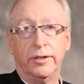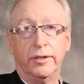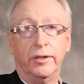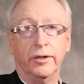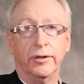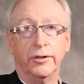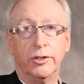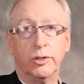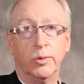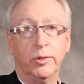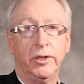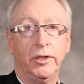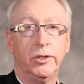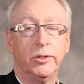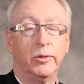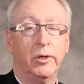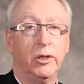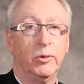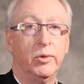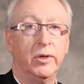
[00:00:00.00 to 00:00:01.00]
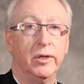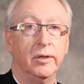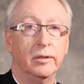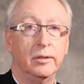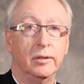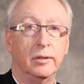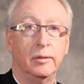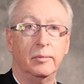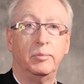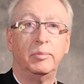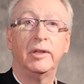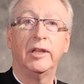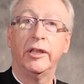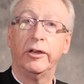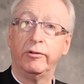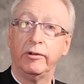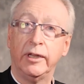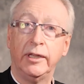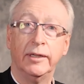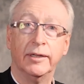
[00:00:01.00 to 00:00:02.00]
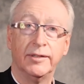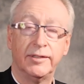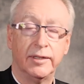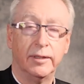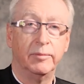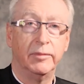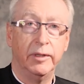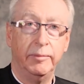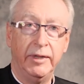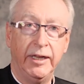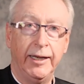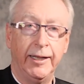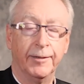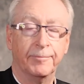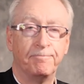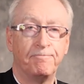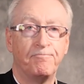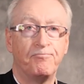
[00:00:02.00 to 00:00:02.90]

their twenty twenty-one Plenary Assembly meeting.